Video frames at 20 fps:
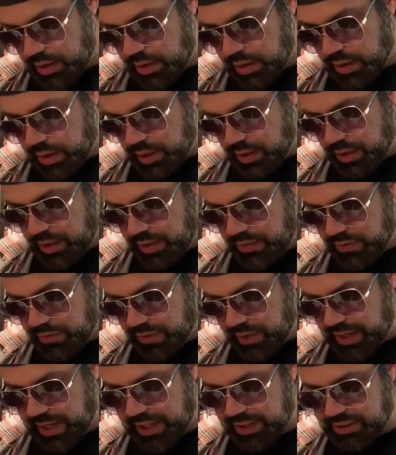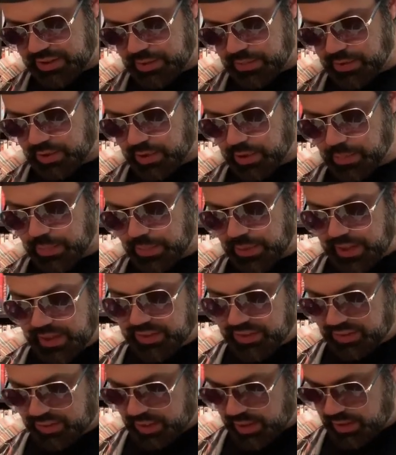of the A-Team, a
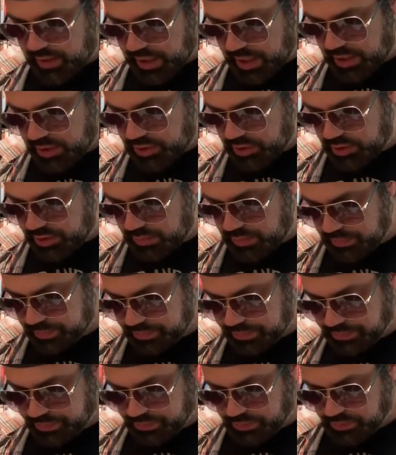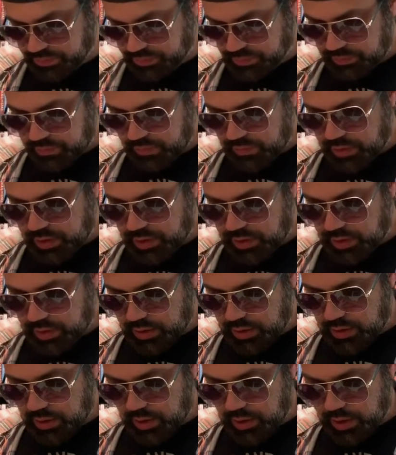complete set actually
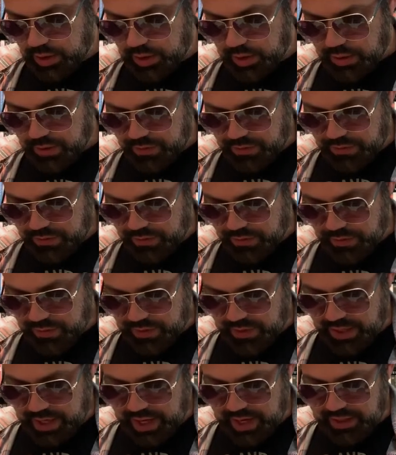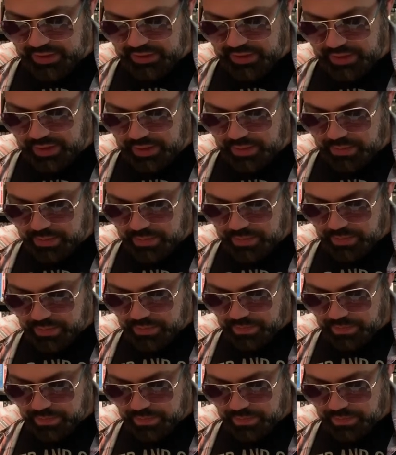of the A-Team.